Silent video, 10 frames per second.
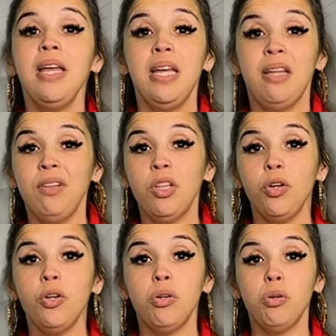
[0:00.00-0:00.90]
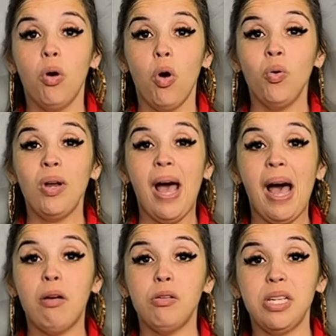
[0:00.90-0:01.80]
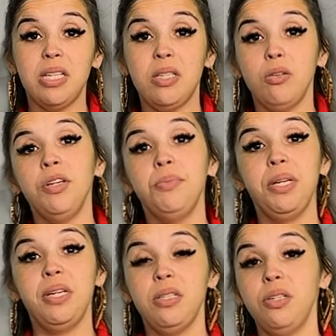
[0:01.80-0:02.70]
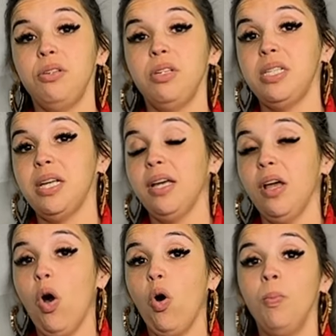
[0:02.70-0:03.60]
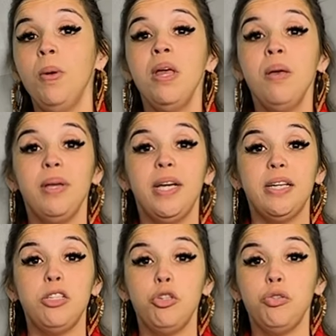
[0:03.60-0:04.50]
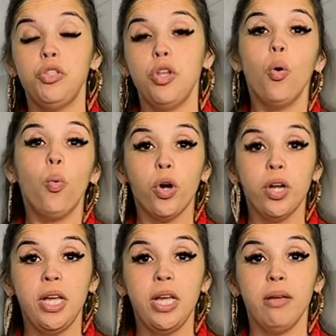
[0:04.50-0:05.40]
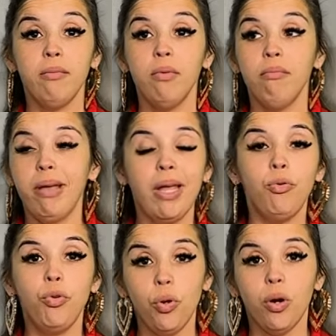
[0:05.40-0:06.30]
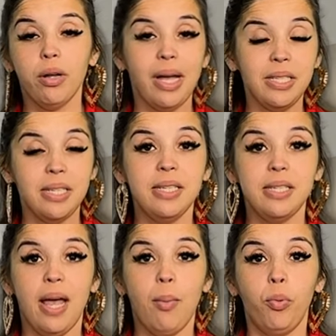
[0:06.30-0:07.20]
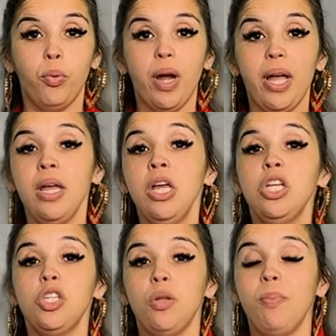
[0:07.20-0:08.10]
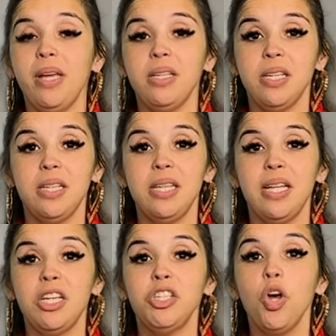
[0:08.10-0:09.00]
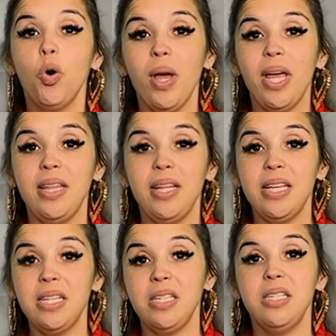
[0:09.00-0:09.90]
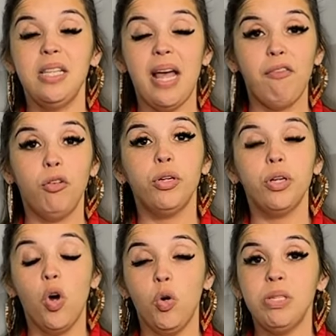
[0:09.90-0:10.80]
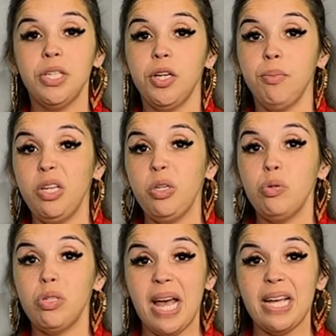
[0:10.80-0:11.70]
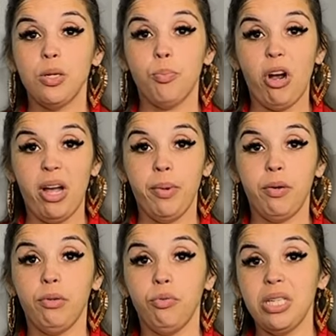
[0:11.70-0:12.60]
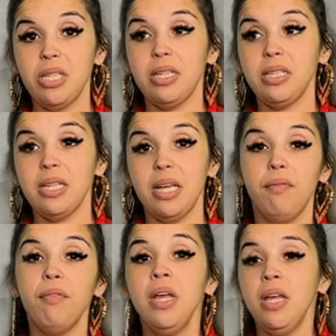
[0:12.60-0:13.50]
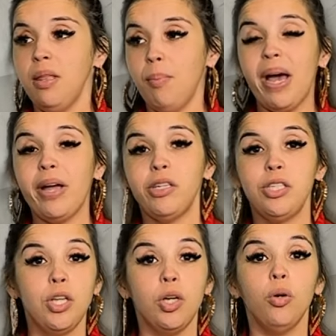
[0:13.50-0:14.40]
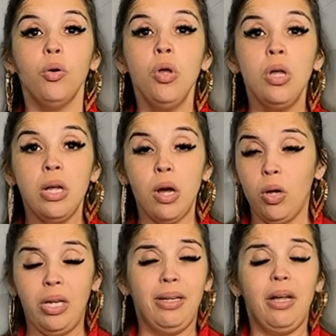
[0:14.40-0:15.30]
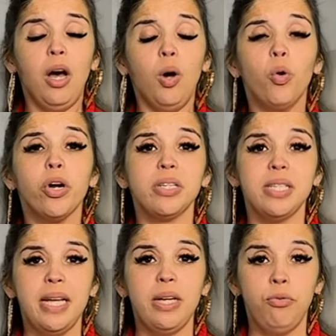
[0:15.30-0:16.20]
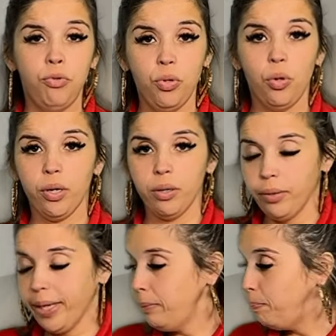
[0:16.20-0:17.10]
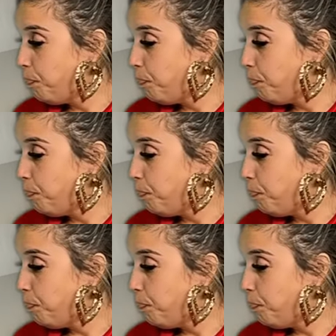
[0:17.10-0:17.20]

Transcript: Even though you don't own a house, it's still gonna be considered a second home because you're still working in New York as an example, right? So the bank is going to say there's no way that this is that Florida home is going to be used as a primary residence if the buyer is still uh, works in New York, okay?